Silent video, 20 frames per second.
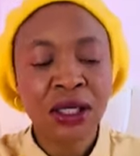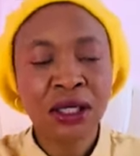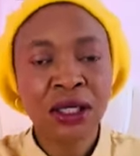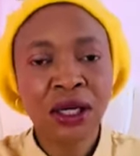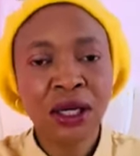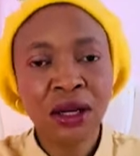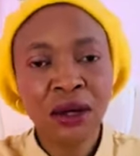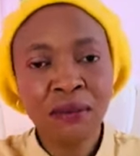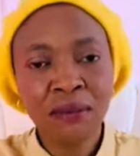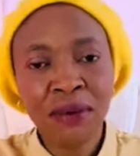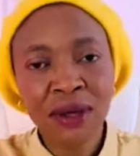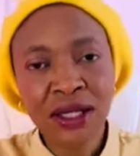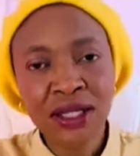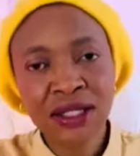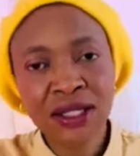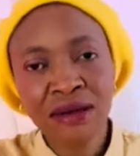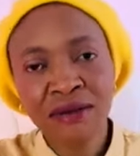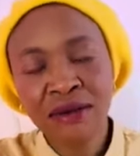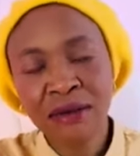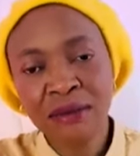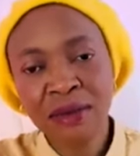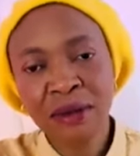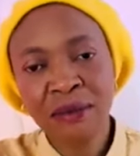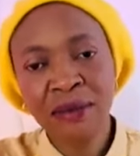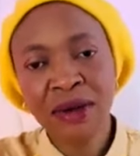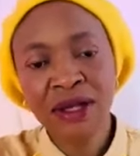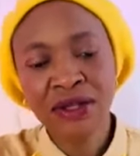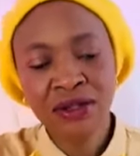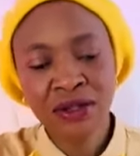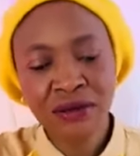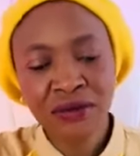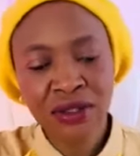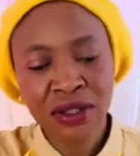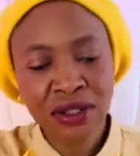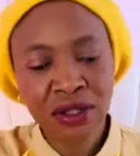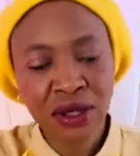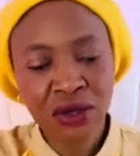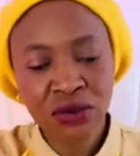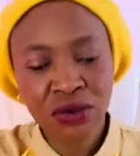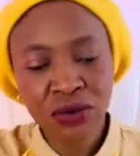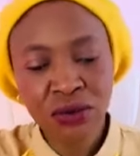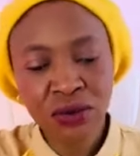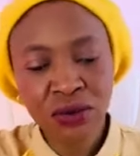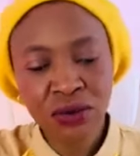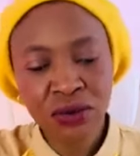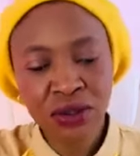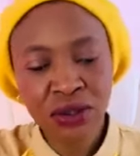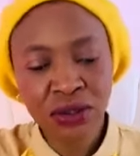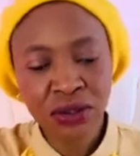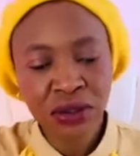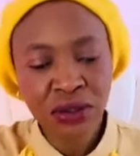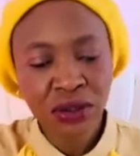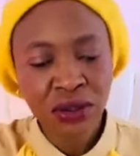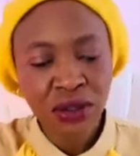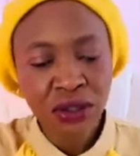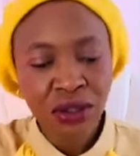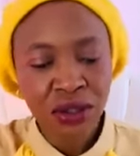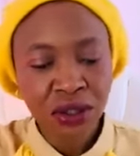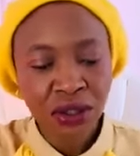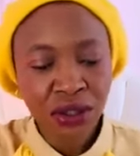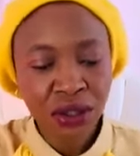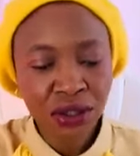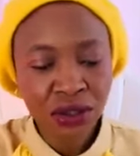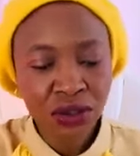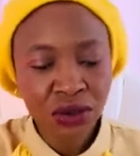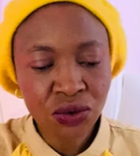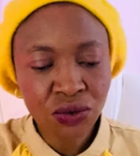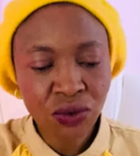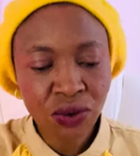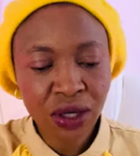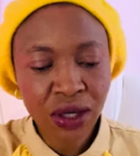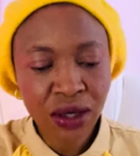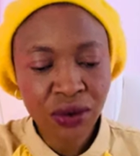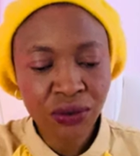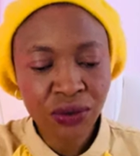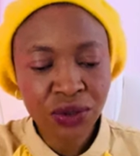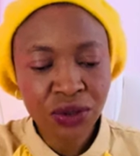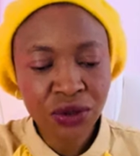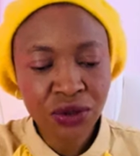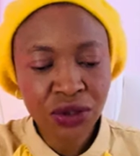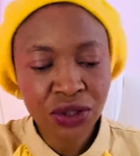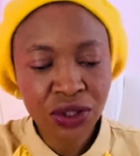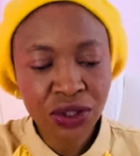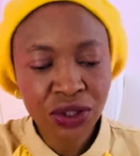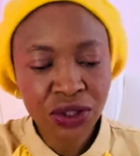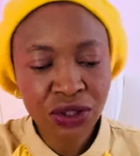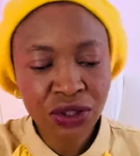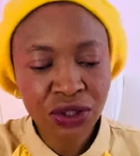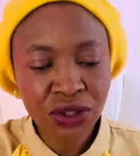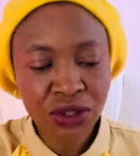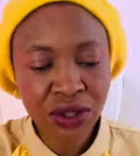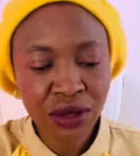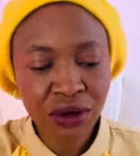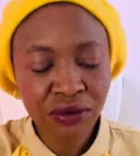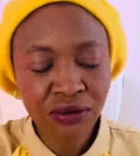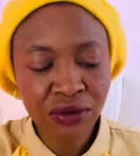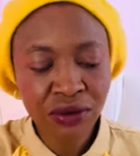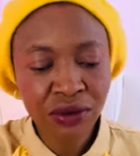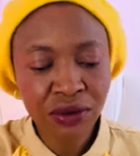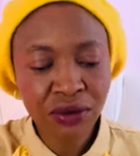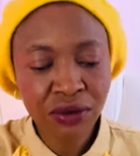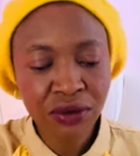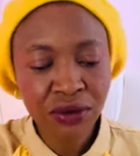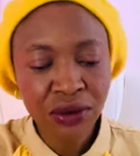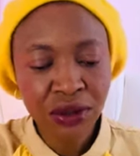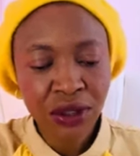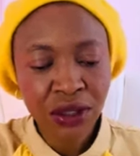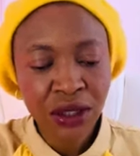The Lord bless every member of this household. It is well with you, Jesus. Love you.